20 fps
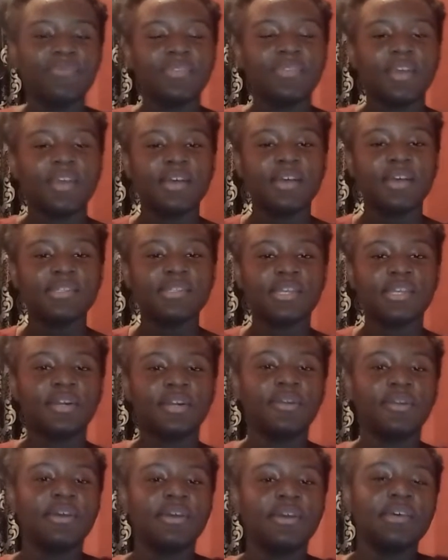
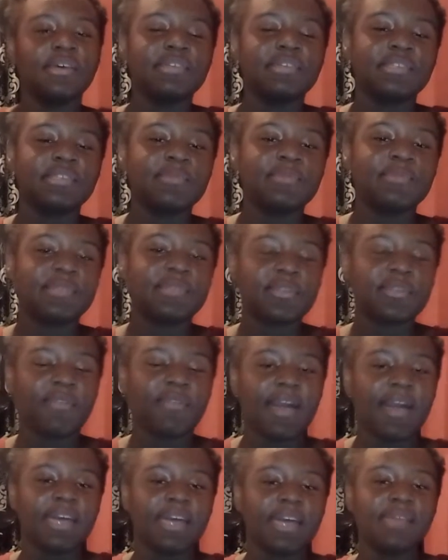Also,
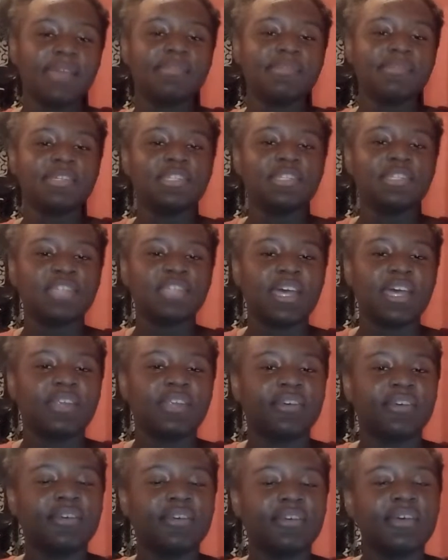subscribe to the
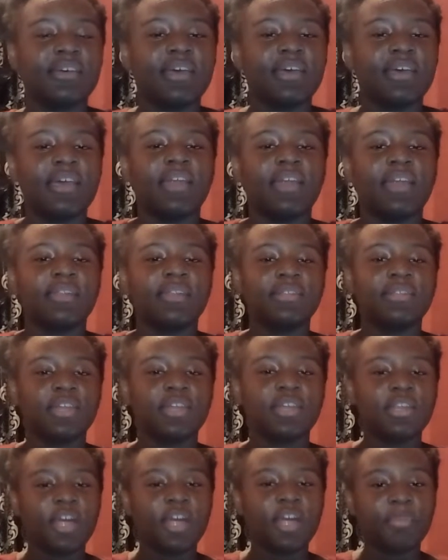channel and
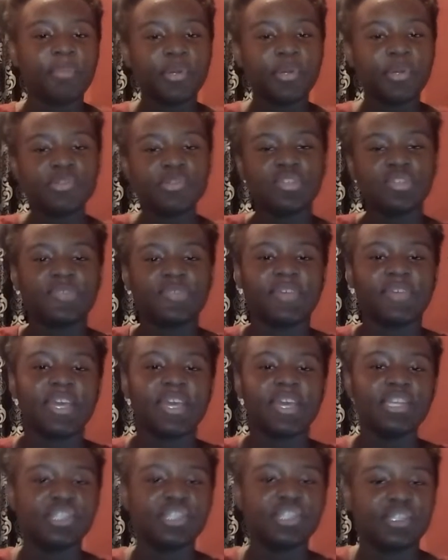turn on post
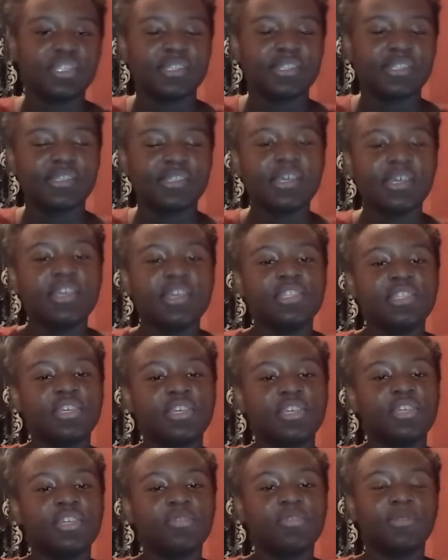notifications so
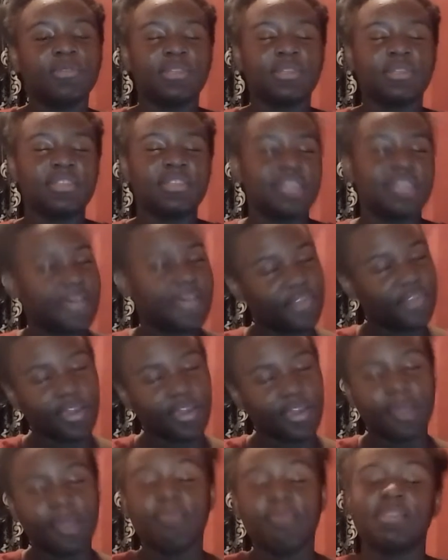you will never
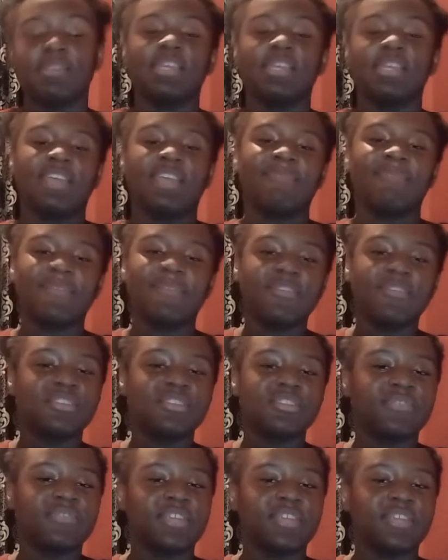miss any of my future
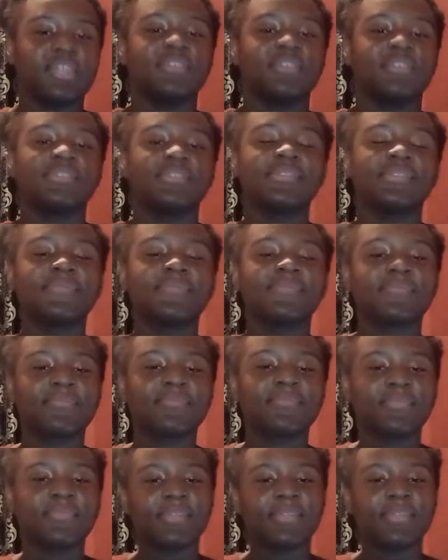videos.
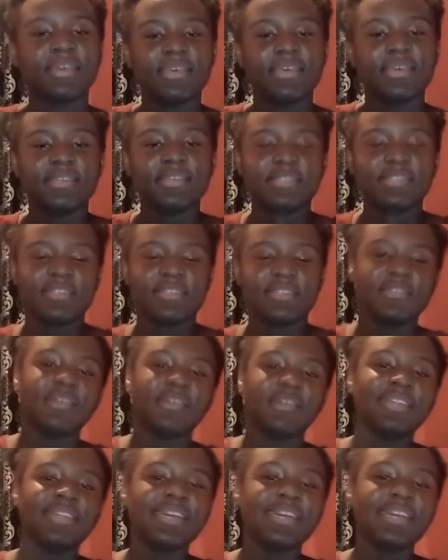See you all
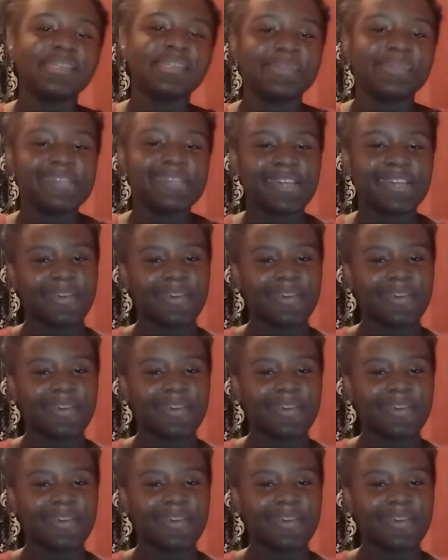next week.